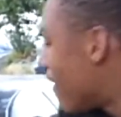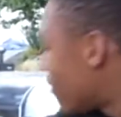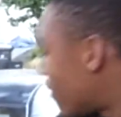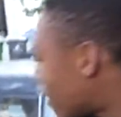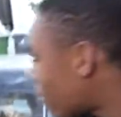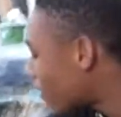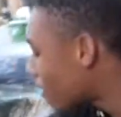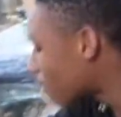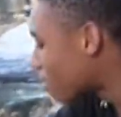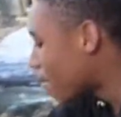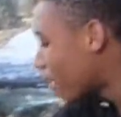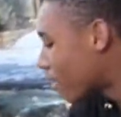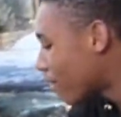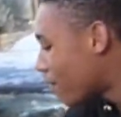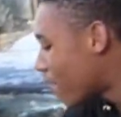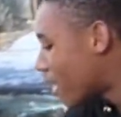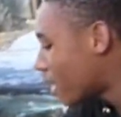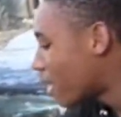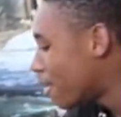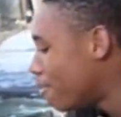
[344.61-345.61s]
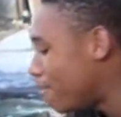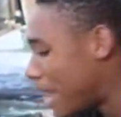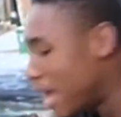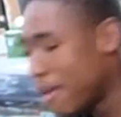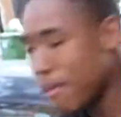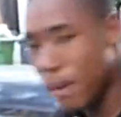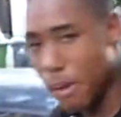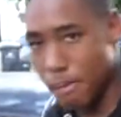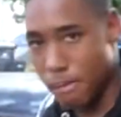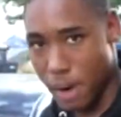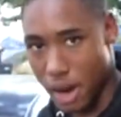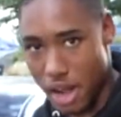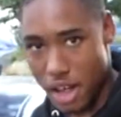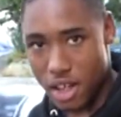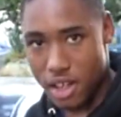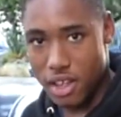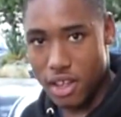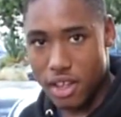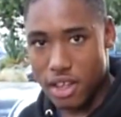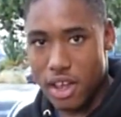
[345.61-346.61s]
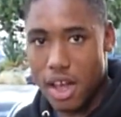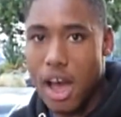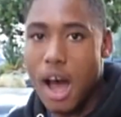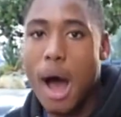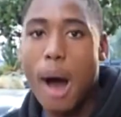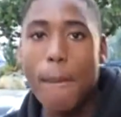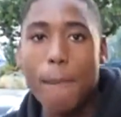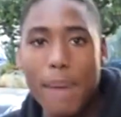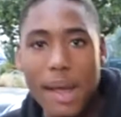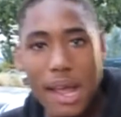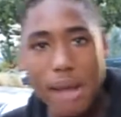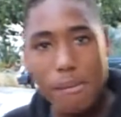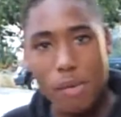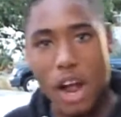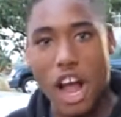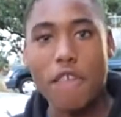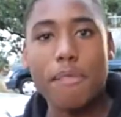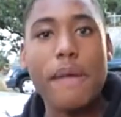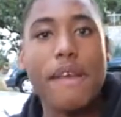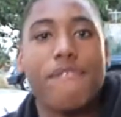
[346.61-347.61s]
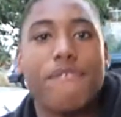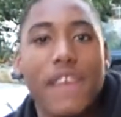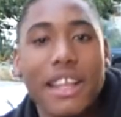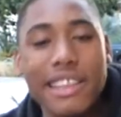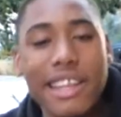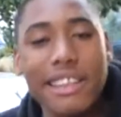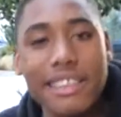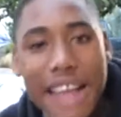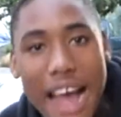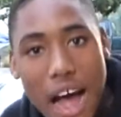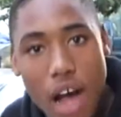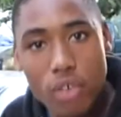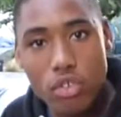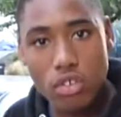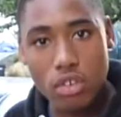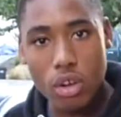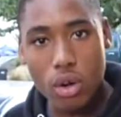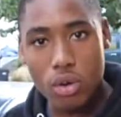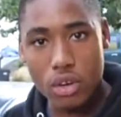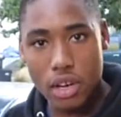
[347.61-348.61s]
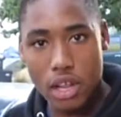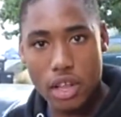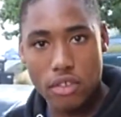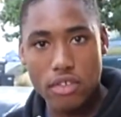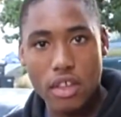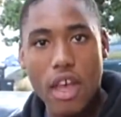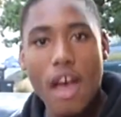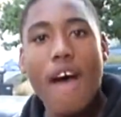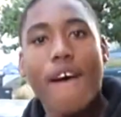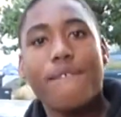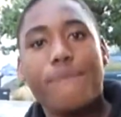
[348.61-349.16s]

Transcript: This is a motherfucking Beamer, bro. Uh-huh. A Beamer. I spent fifty thousand on this.